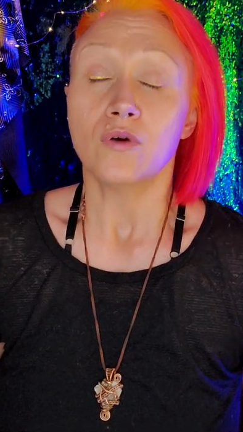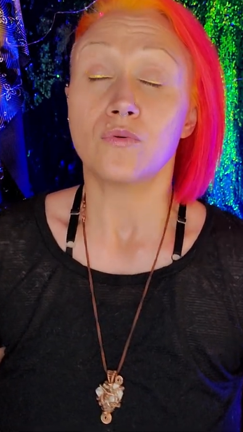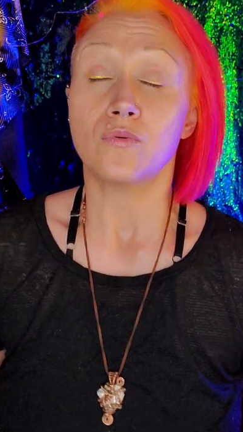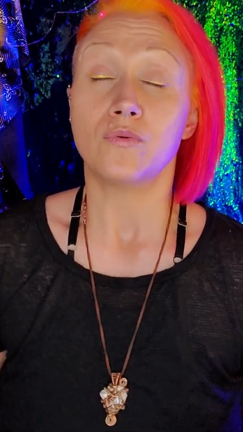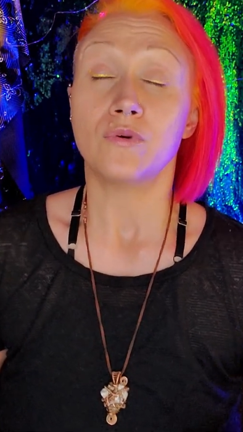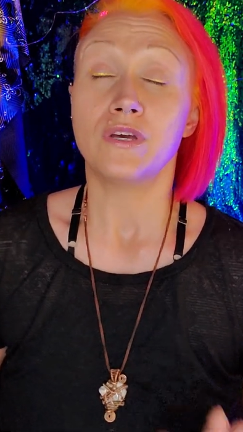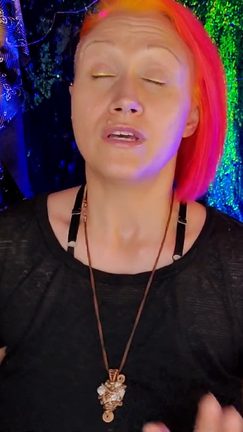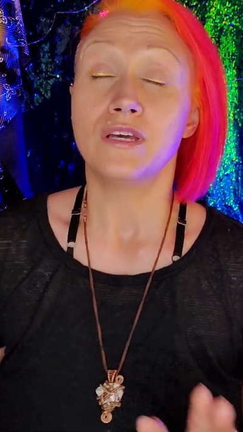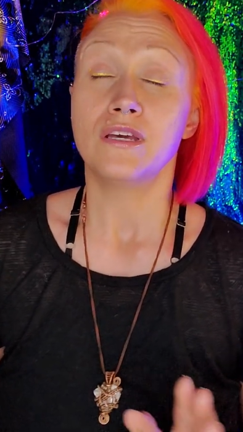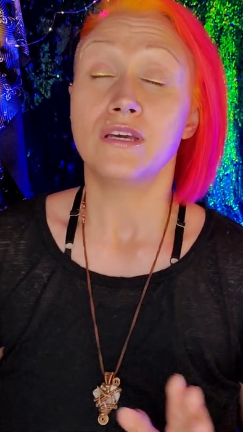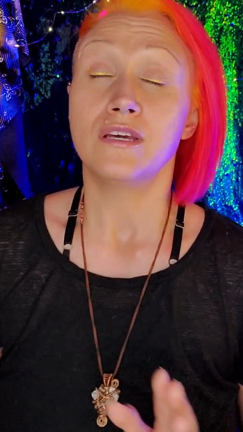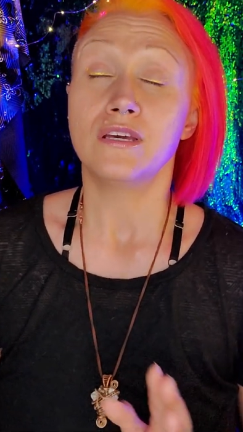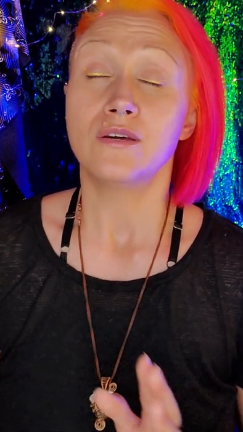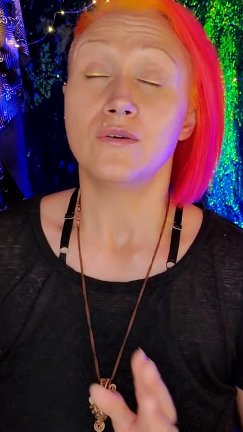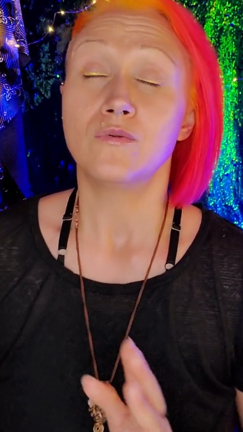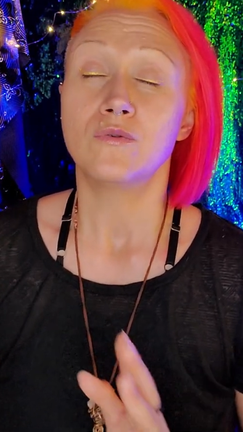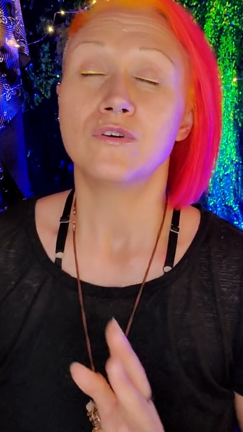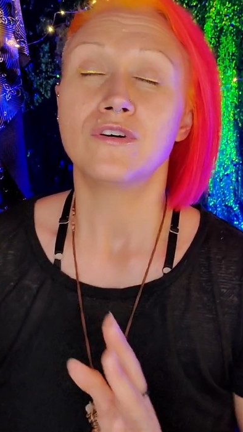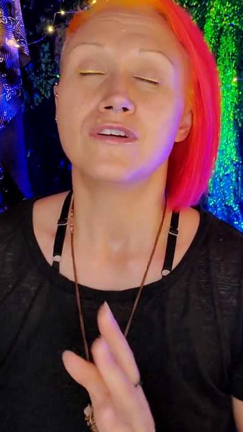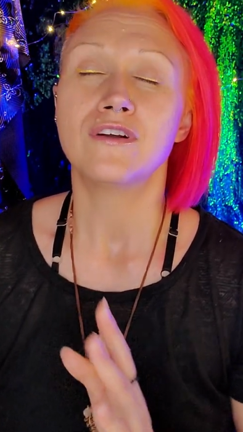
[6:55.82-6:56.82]
We
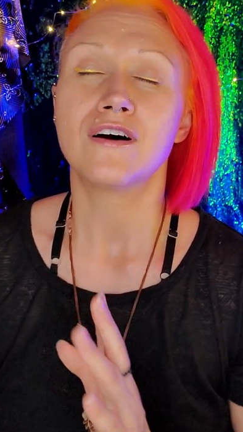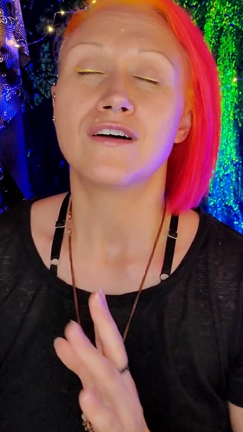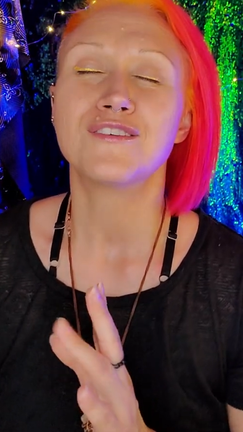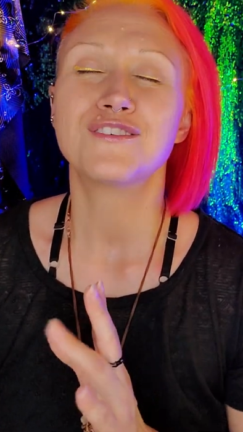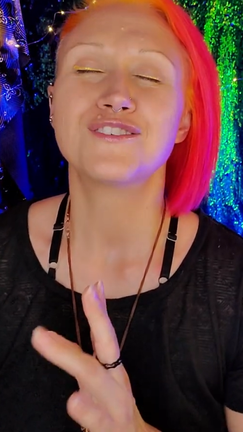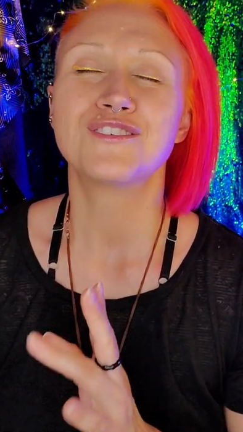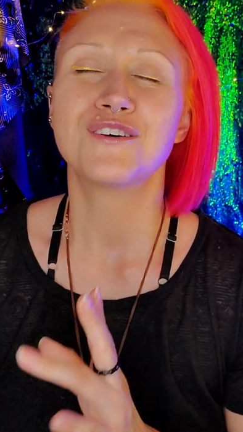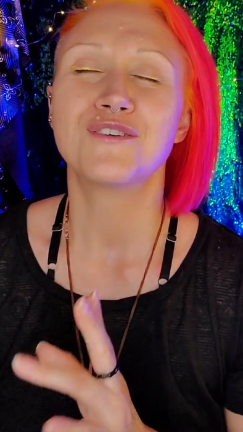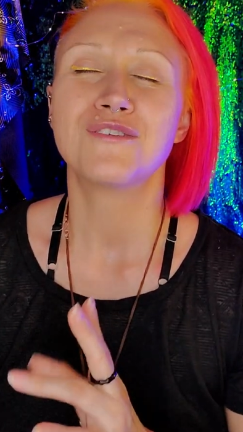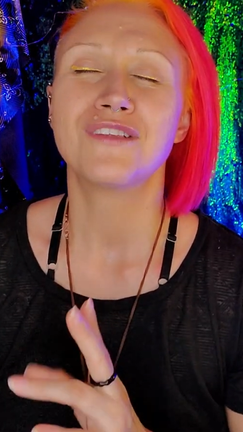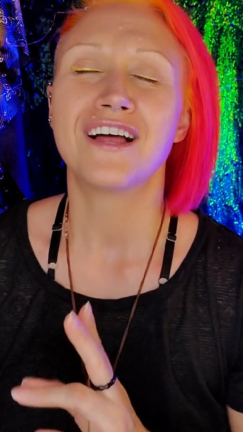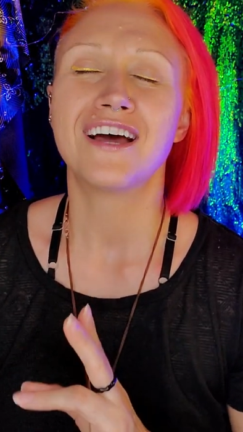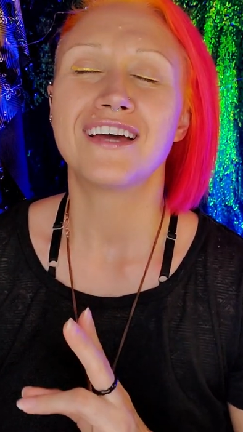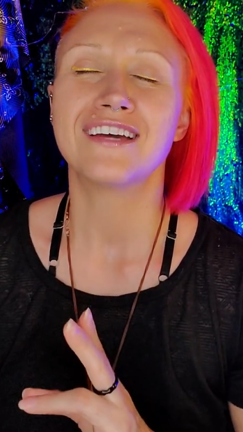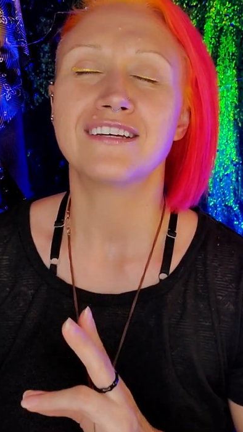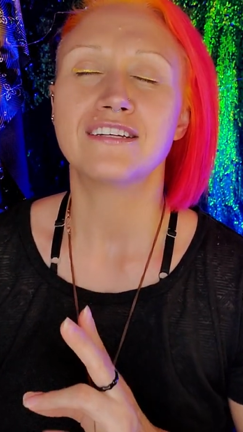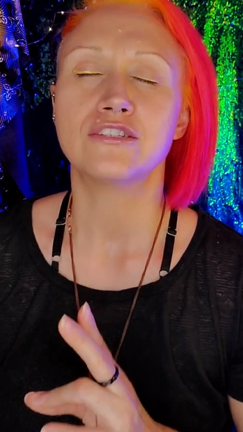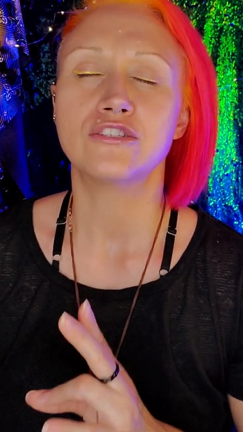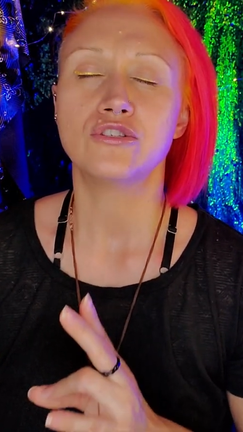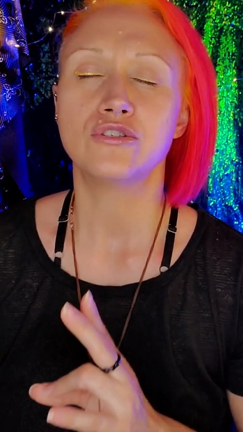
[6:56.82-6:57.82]
would also
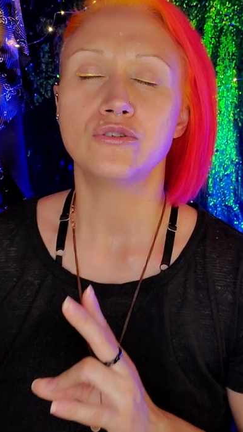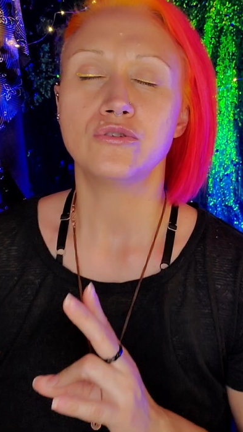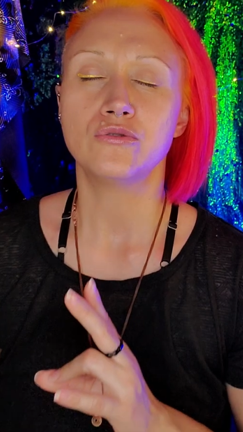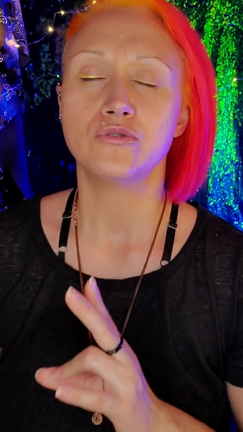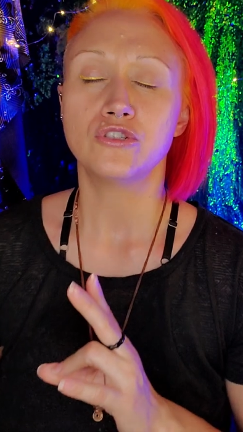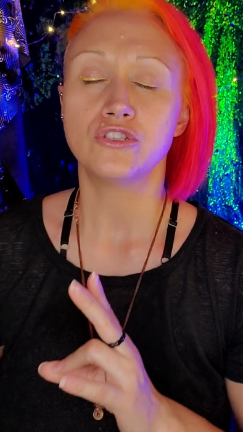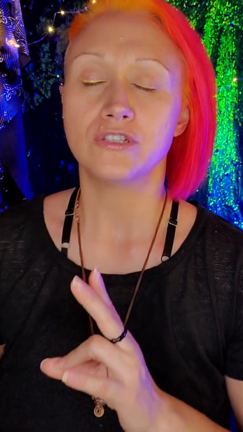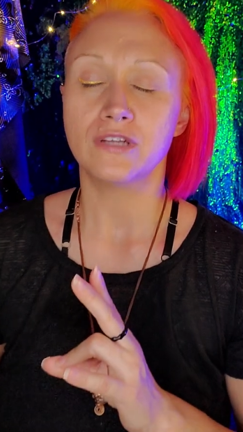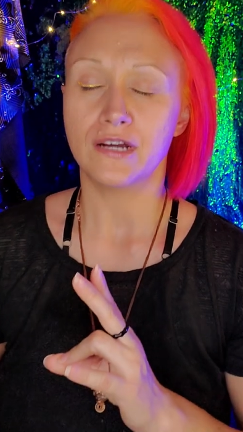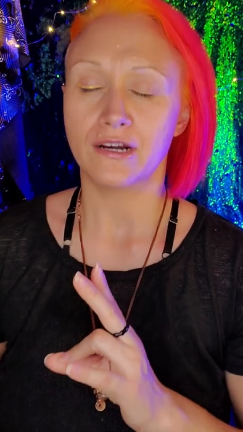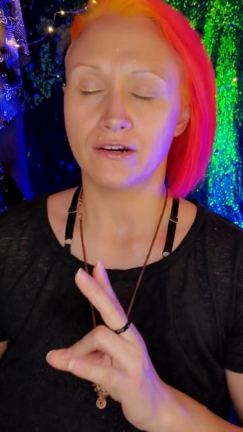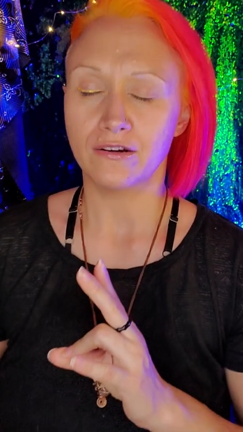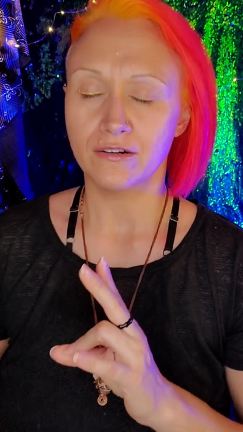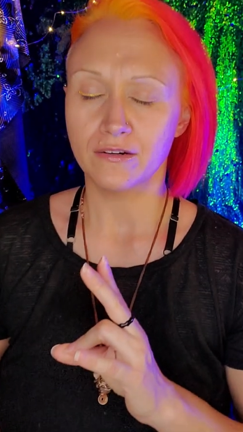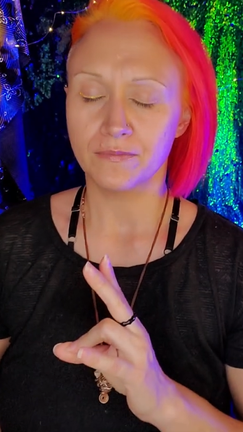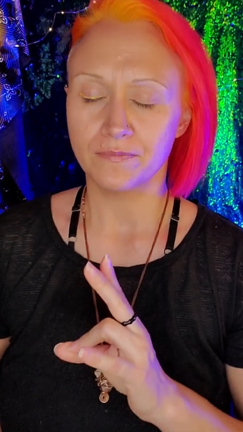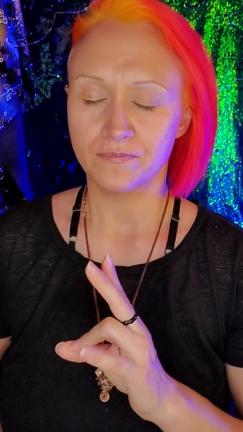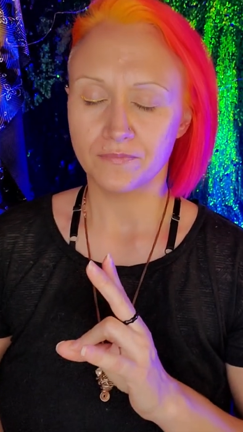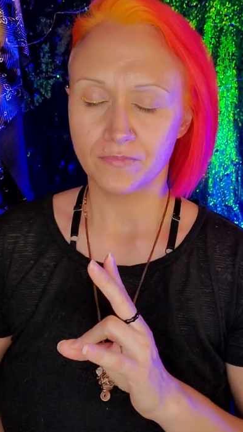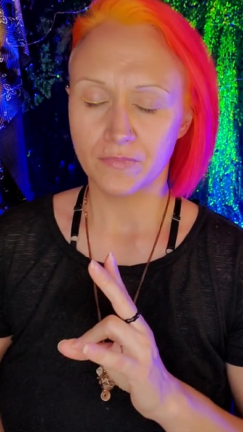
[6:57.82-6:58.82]
like to
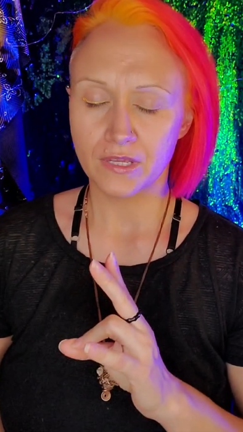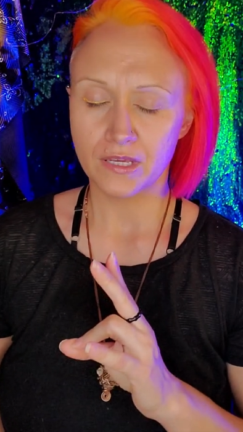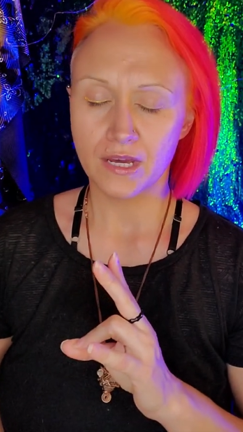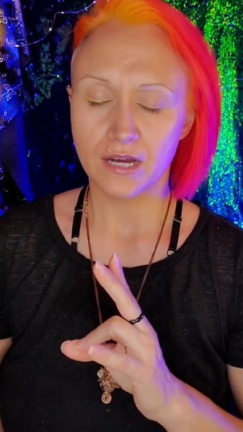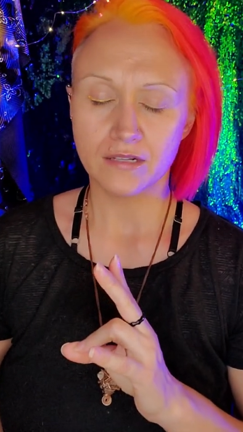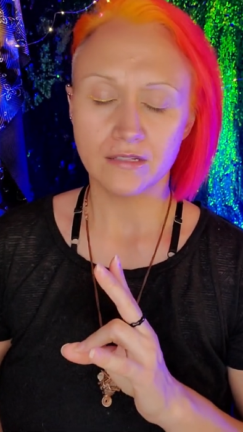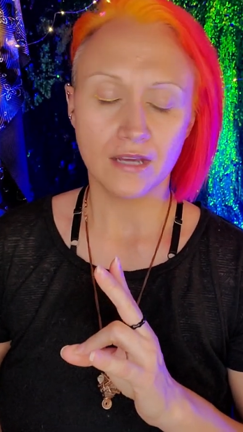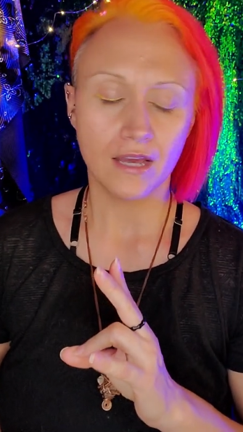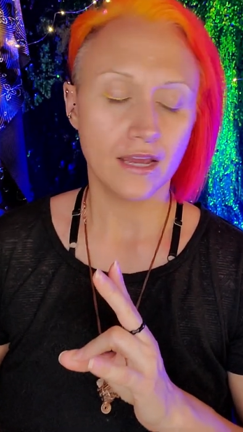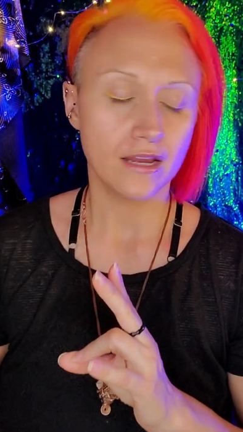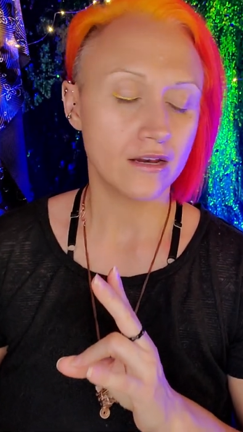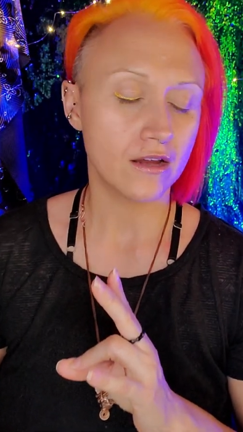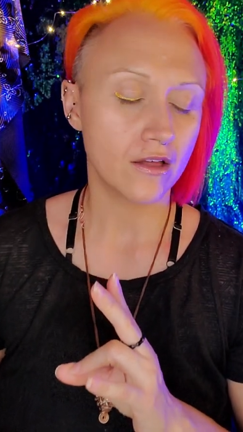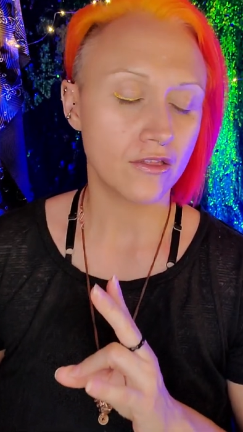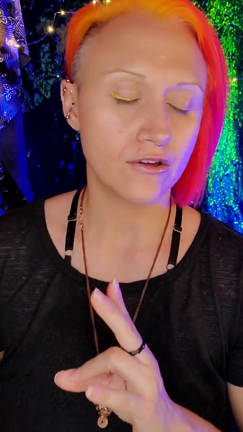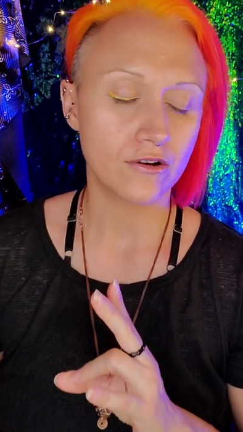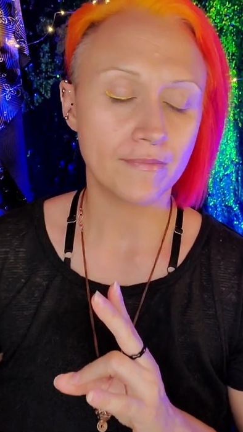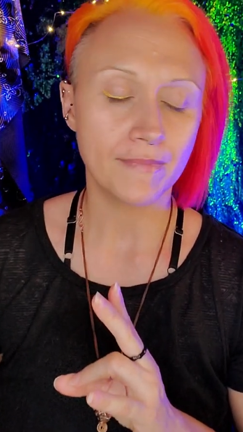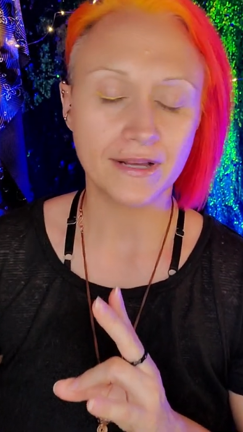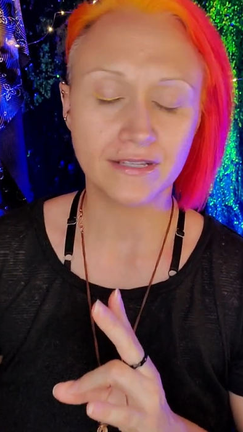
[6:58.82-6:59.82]
share yet
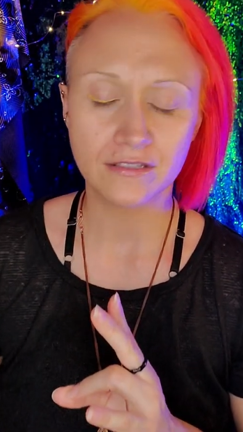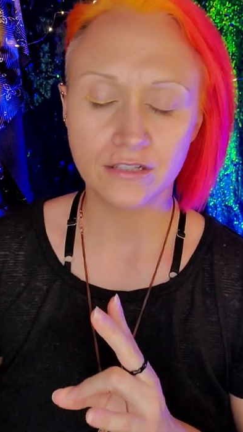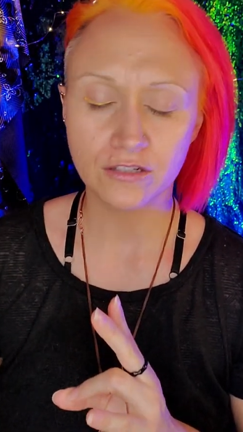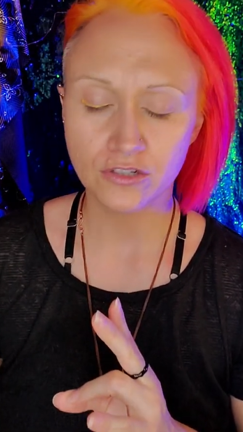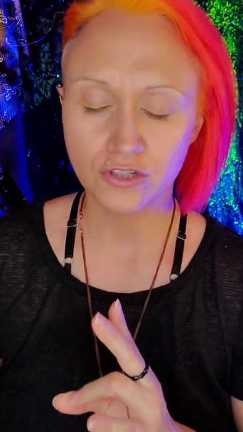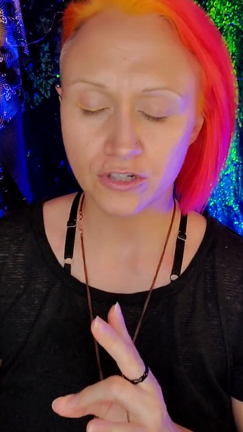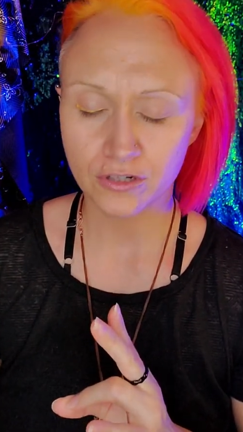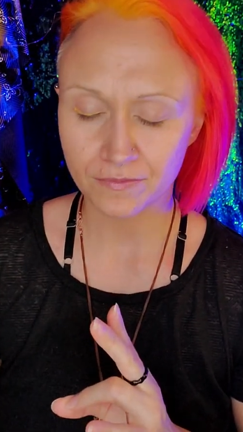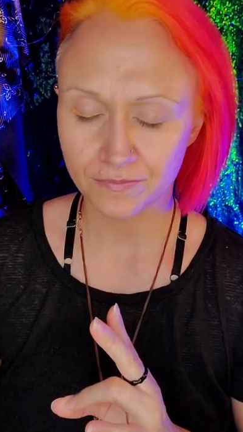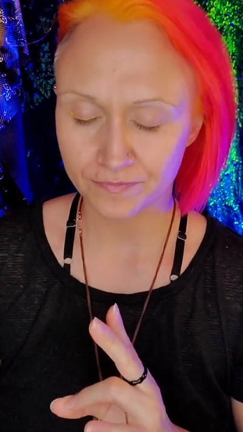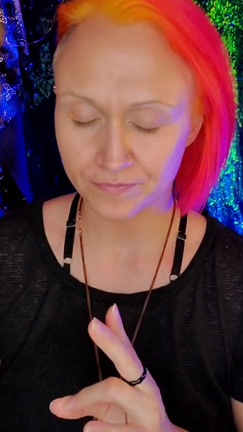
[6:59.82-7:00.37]
another message